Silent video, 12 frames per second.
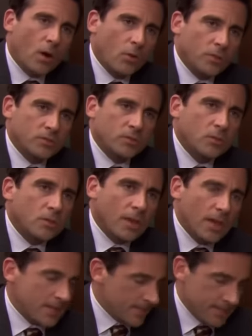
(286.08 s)
you always do
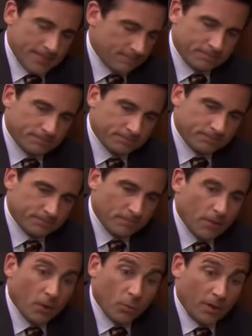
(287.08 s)
that?
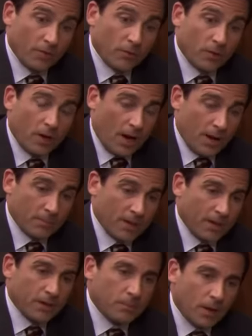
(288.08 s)
Whenever I'm
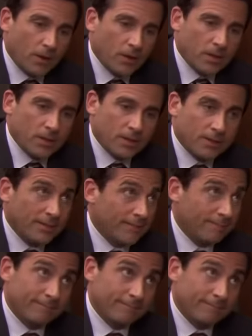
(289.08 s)
getting married,